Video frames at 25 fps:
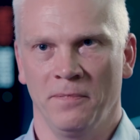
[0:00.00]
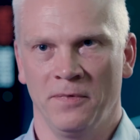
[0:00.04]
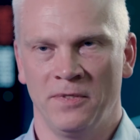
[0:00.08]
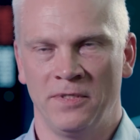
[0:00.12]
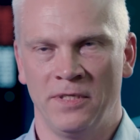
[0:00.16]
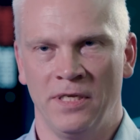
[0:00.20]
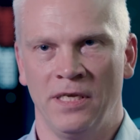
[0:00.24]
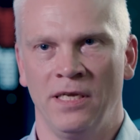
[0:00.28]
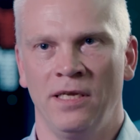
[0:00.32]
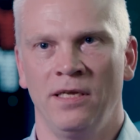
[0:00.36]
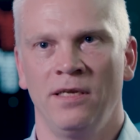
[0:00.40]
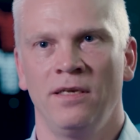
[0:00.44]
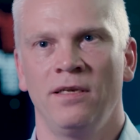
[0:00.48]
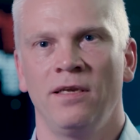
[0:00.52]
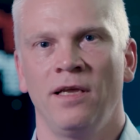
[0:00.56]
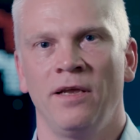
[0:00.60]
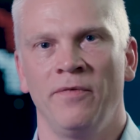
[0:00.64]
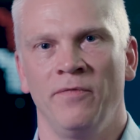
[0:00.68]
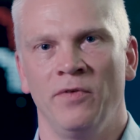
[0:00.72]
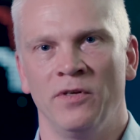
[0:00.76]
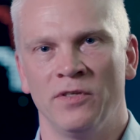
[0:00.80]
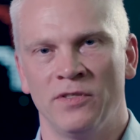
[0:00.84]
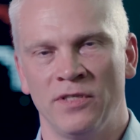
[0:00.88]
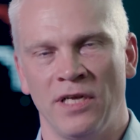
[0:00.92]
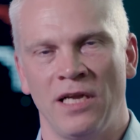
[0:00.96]
seen
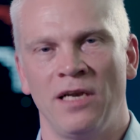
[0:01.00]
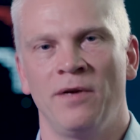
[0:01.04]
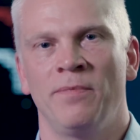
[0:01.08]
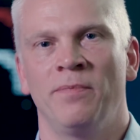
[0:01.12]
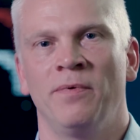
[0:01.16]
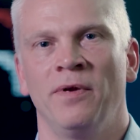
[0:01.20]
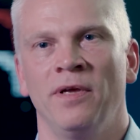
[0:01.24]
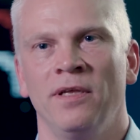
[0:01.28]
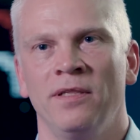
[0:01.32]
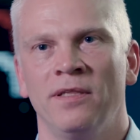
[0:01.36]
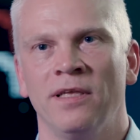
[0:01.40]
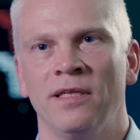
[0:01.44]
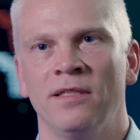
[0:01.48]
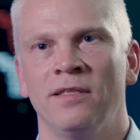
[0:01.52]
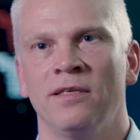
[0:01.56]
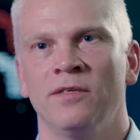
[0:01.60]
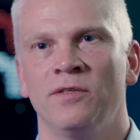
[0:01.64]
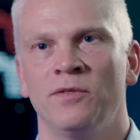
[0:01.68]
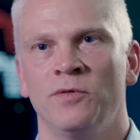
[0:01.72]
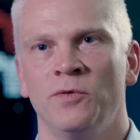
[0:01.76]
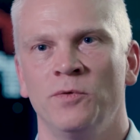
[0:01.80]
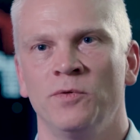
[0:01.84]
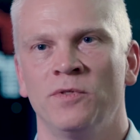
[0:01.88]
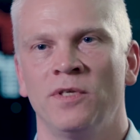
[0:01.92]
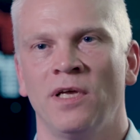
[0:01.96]
and we celebrate that the
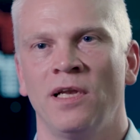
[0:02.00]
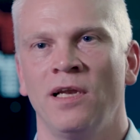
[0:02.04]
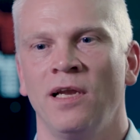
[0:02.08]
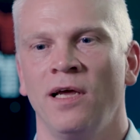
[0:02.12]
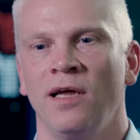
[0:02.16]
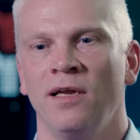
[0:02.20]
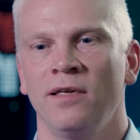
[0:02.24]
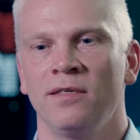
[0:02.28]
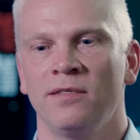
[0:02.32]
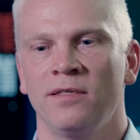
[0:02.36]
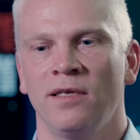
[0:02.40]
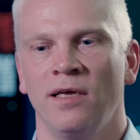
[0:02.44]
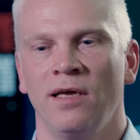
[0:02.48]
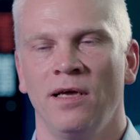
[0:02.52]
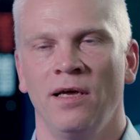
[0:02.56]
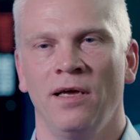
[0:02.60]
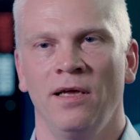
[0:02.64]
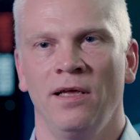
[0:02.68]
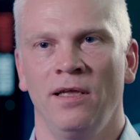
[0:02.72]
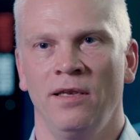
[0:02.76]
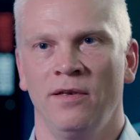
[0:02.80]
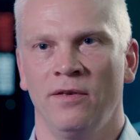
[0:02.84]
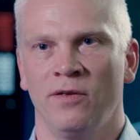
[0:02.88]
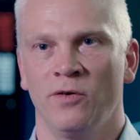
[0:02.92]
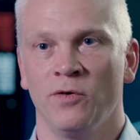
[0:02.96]
two satellites
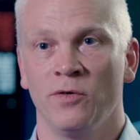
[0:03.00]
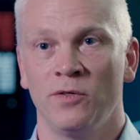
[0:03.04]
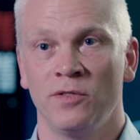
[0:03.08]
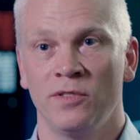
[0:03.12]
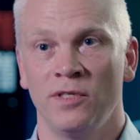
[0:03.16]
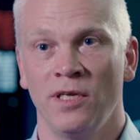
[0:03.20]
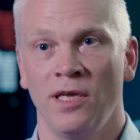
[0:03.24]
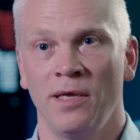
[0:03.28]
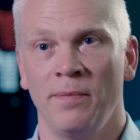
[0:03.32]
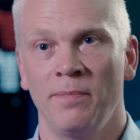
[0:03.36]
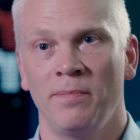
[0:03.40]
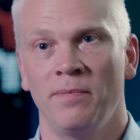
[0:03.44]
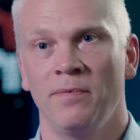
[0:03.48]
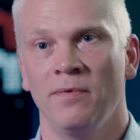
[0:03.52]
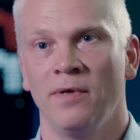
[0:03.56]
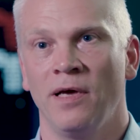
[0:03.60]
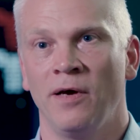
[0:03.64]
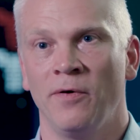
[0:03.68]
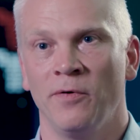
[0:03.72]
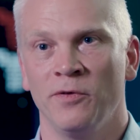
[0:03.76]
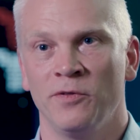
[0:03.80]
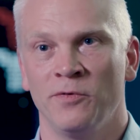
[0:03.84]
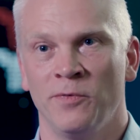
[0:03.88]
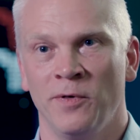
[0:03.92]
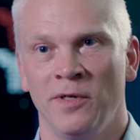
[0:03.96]
are in good shape.
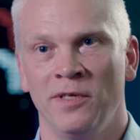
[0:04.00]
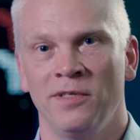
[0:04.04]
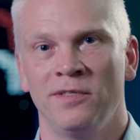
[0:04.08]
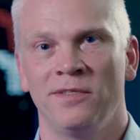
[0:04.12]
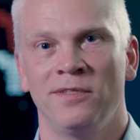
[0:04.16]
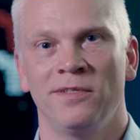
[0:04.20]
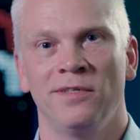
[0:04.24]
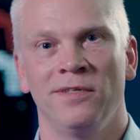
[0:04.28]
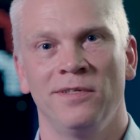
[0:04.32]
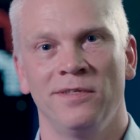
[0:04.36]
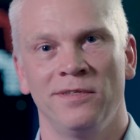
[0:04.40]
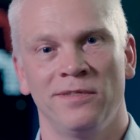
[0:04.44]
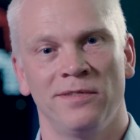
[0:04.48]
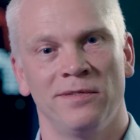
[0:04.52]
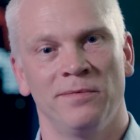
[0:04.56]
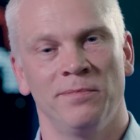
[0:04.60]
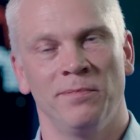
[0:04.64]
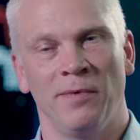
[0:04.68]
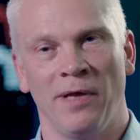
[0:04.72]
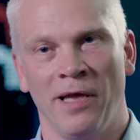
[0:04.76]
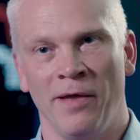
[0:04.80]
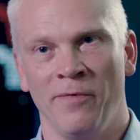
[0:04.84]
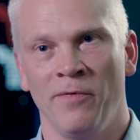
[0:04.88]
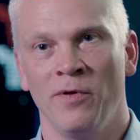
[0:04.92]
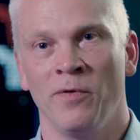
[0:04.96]
Our twins is
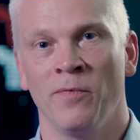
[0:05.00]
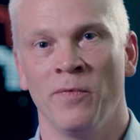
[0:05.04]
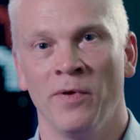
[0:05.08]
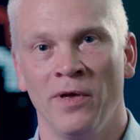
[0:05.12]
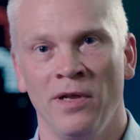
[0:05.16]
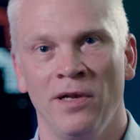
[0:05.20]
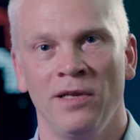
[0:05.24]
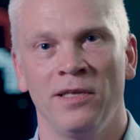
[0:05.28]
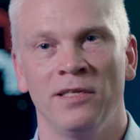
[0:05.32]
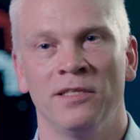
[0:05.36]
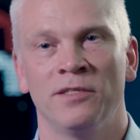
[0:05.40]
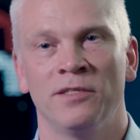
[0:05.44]
behaving well